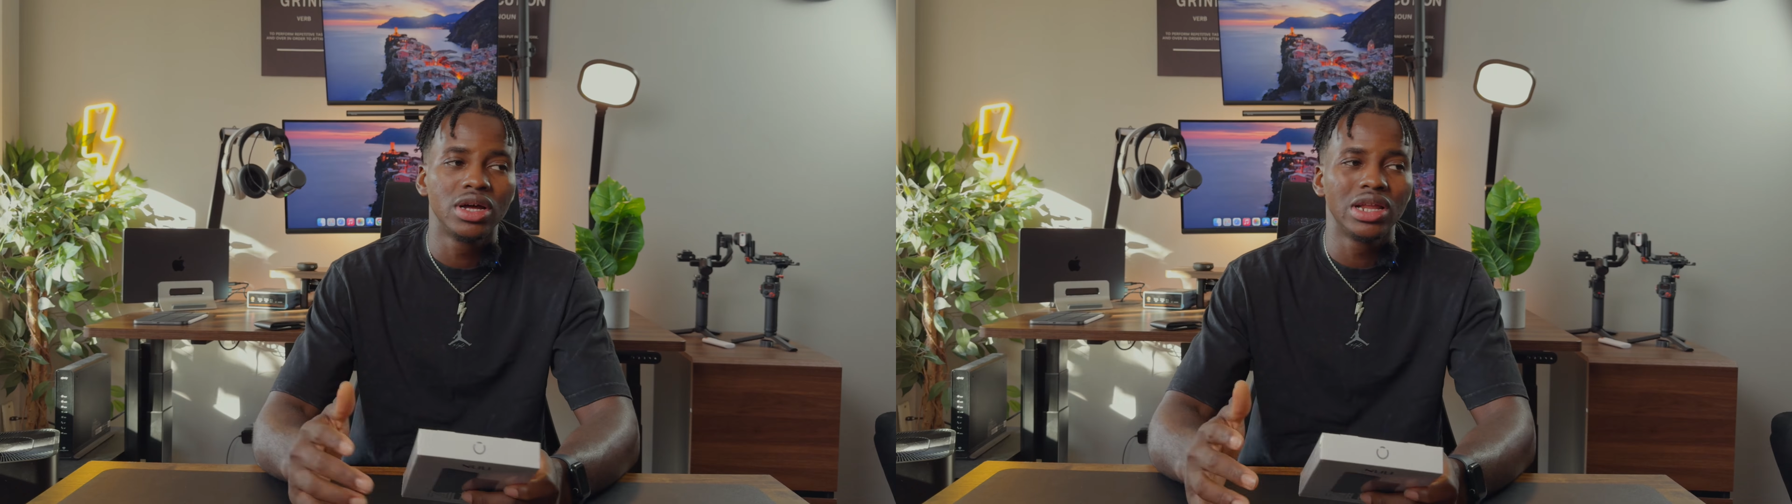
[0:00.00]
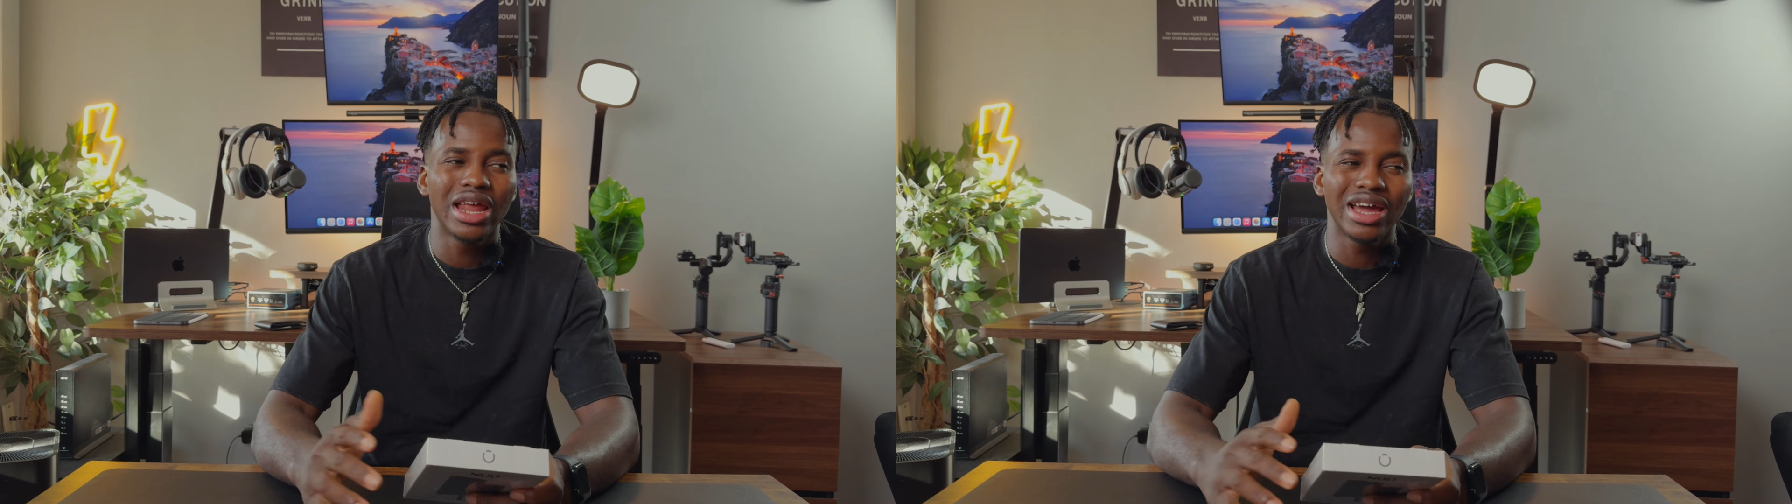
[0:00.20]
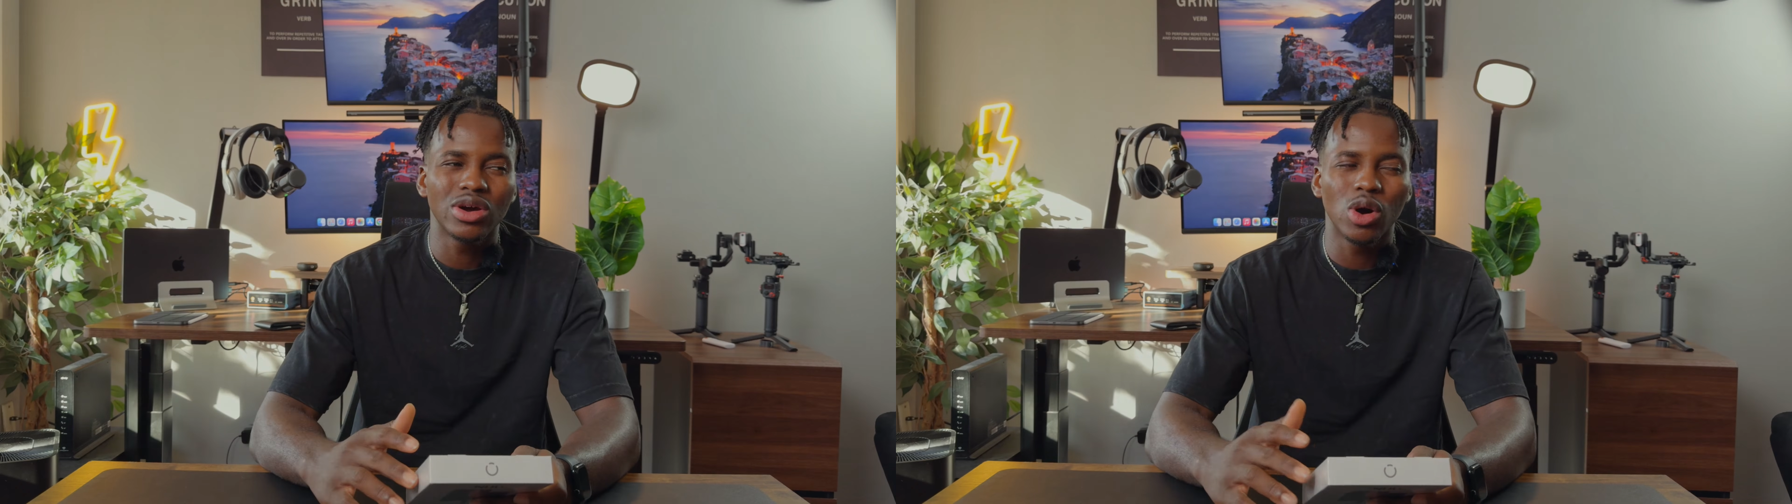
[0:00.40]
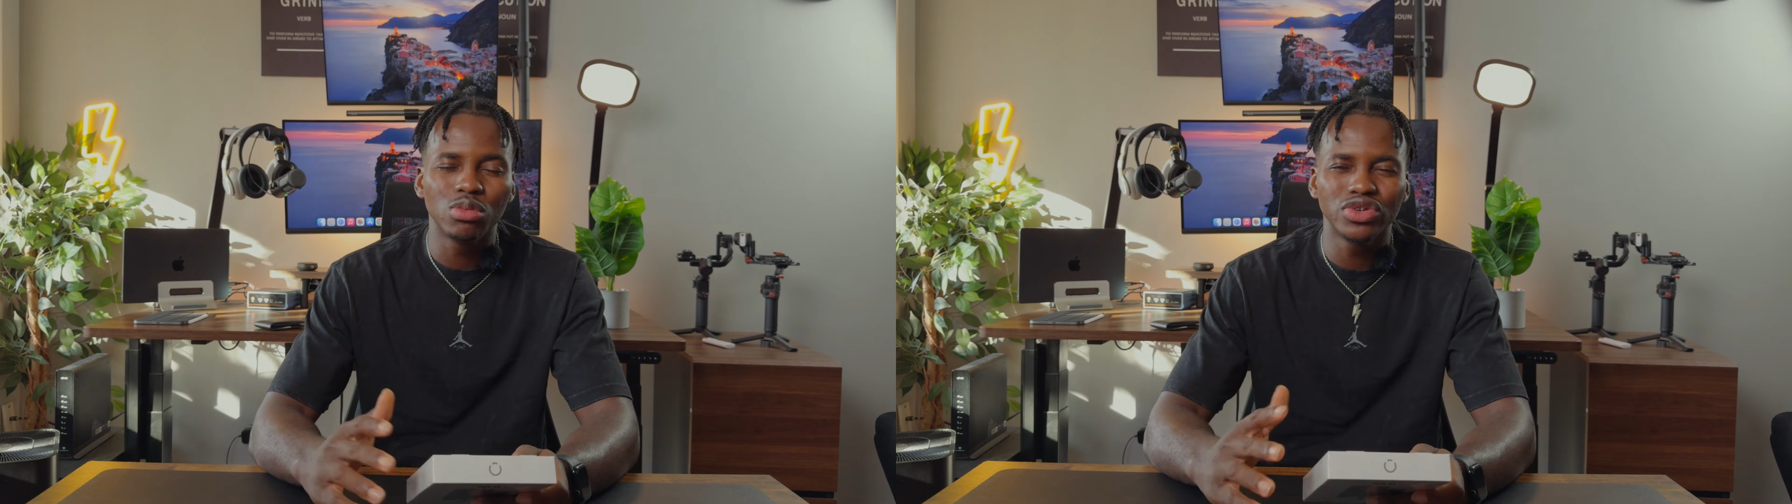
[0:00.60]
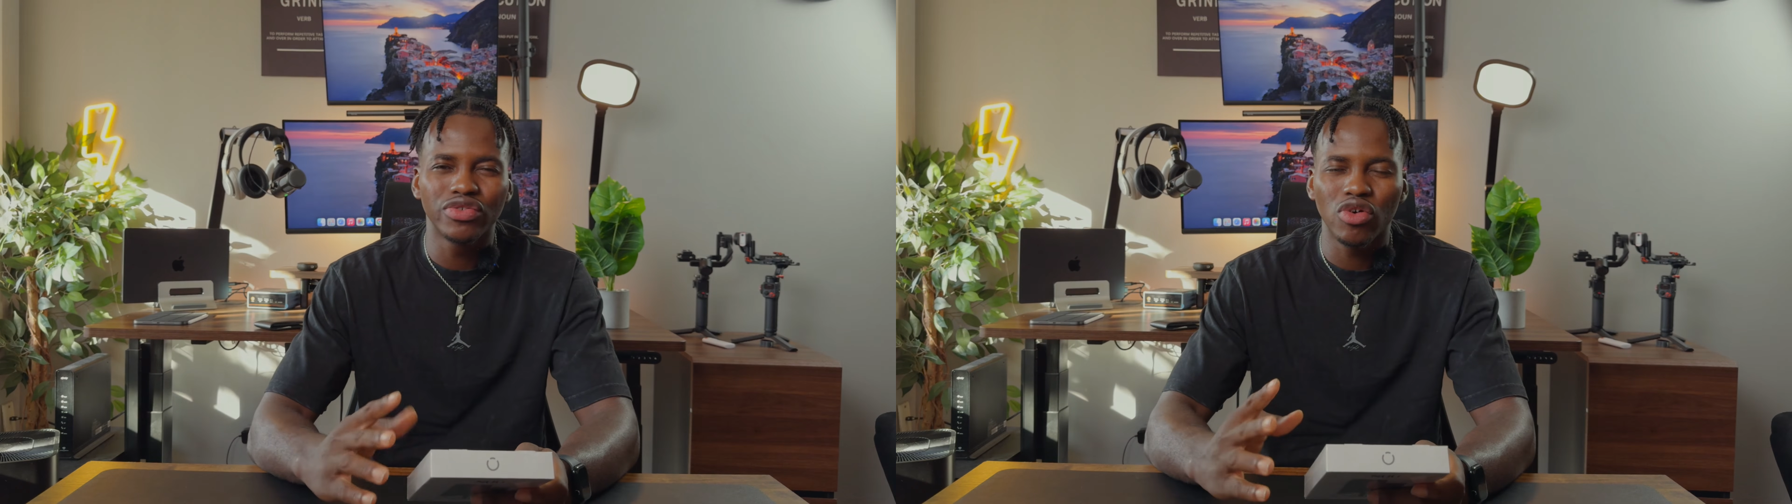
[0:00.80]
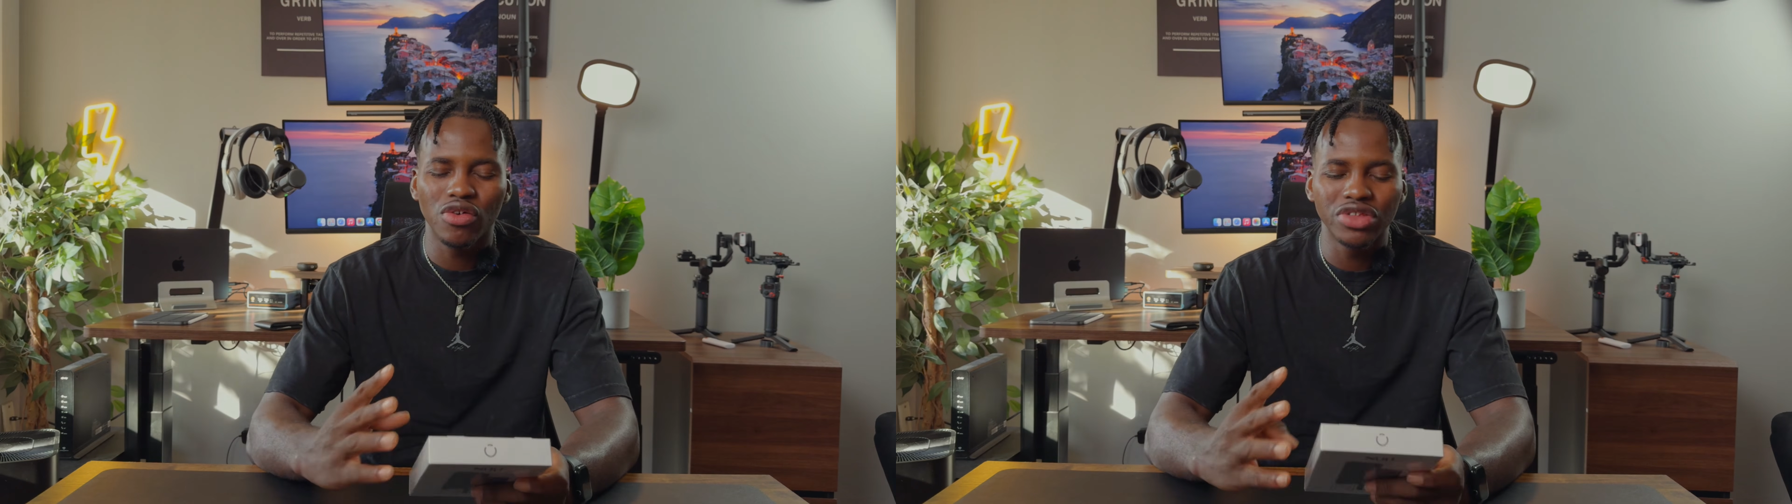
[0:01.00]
like almost 4 of